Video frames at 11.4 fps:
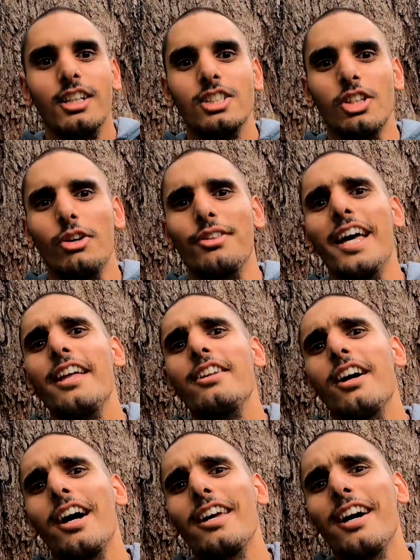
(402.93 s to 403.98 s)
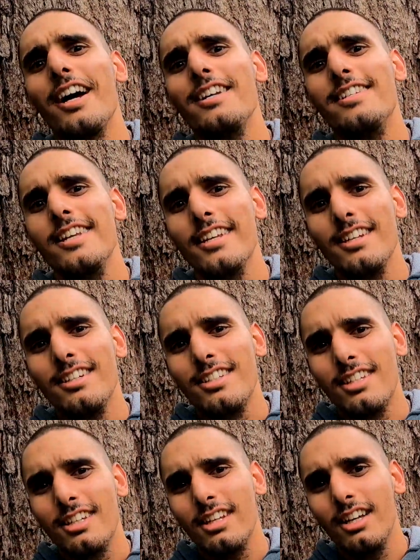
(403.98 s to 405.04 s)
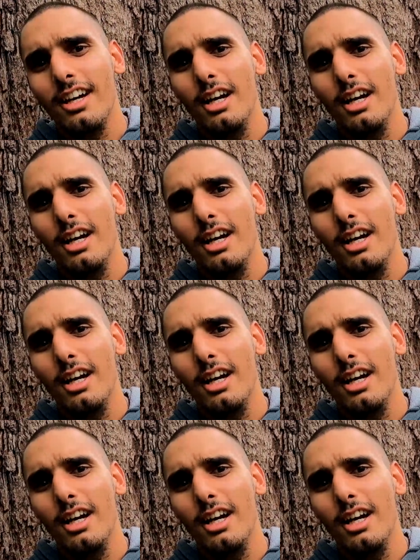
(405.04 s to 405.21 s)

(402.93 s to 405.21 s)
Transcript: So on that night, I didn't